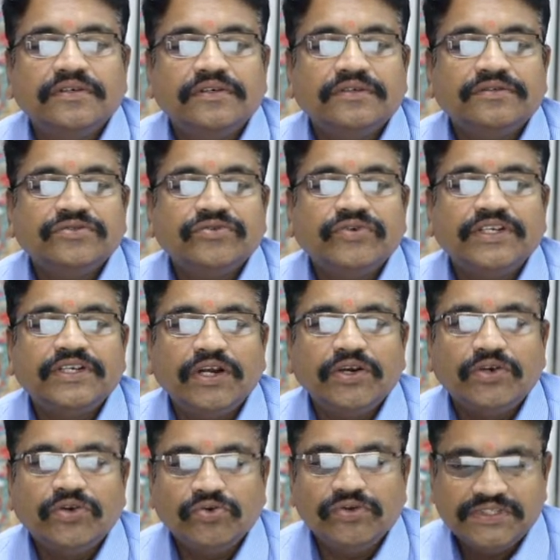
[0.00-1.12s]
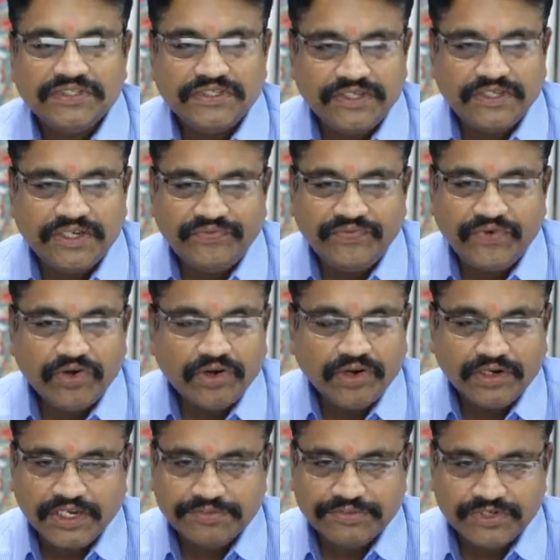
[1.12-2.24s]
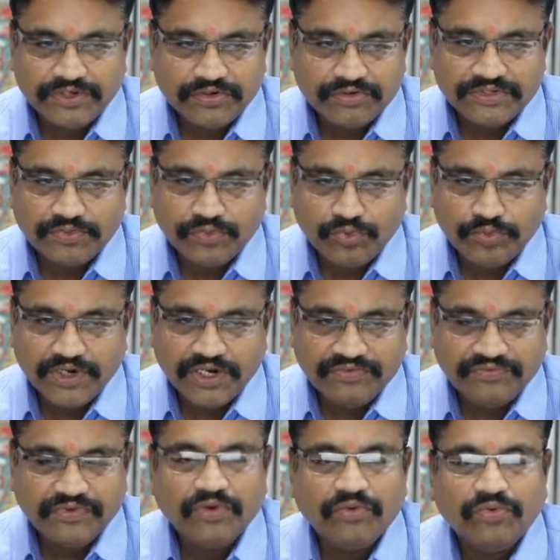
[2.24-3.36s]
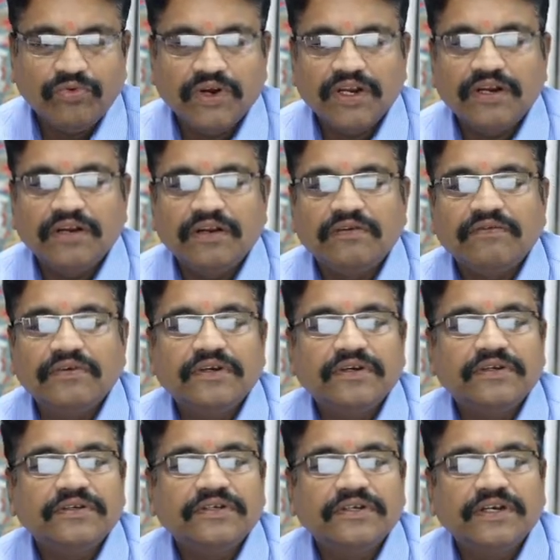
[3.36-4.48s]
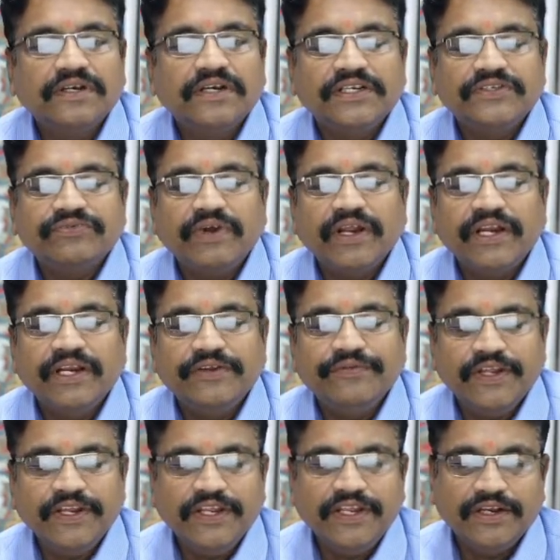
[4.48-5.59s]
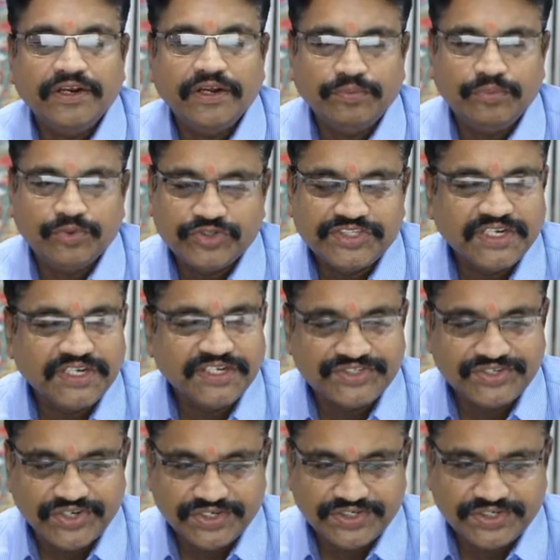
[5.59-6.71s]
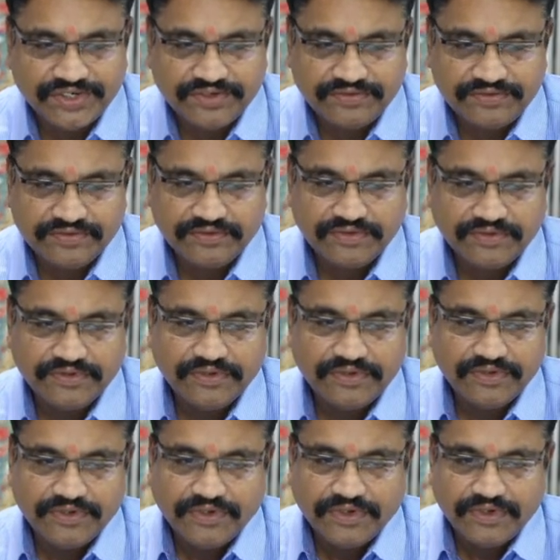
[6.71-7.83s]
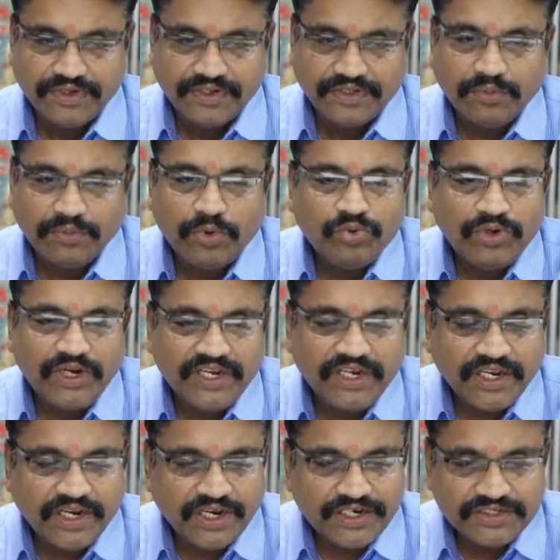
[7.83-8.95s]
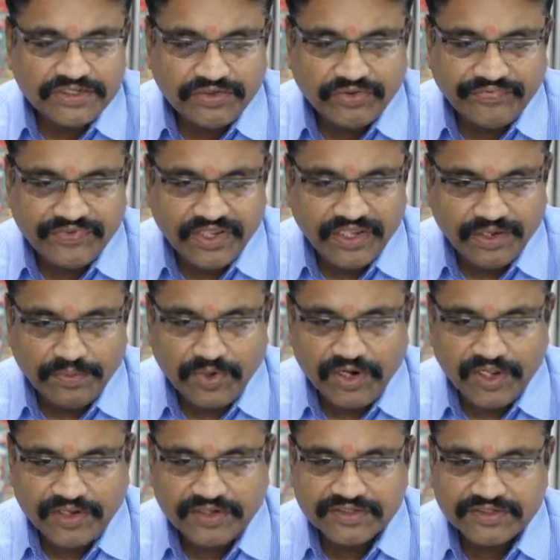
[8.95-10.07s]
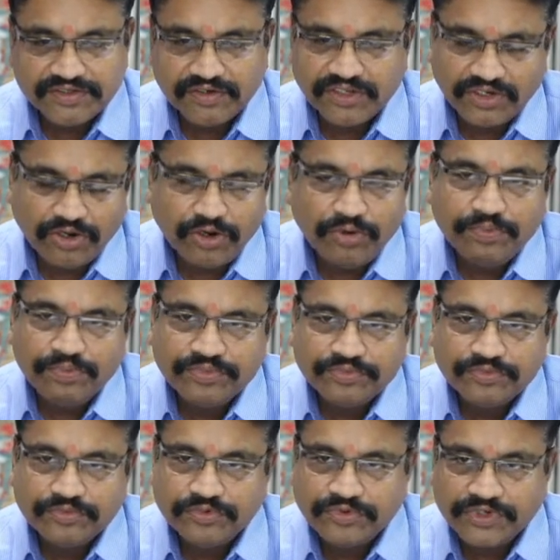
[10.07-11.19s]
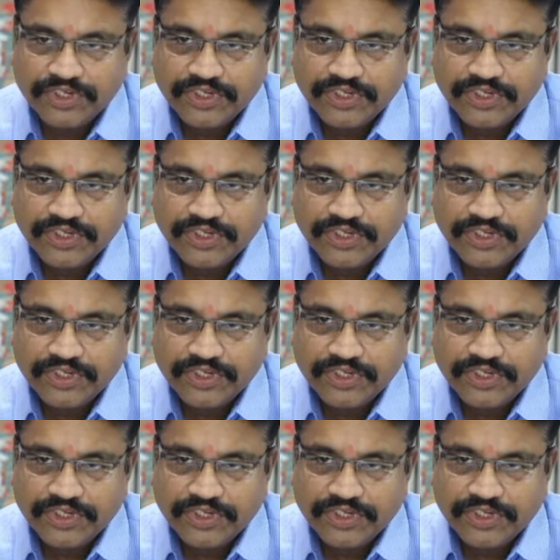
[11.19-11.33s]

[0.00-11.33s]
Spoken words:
So it controls the different rock types controls the movement of groundwater, and it is widely varying in composition and structure. The mountain terrains of the Himalayas on the top, to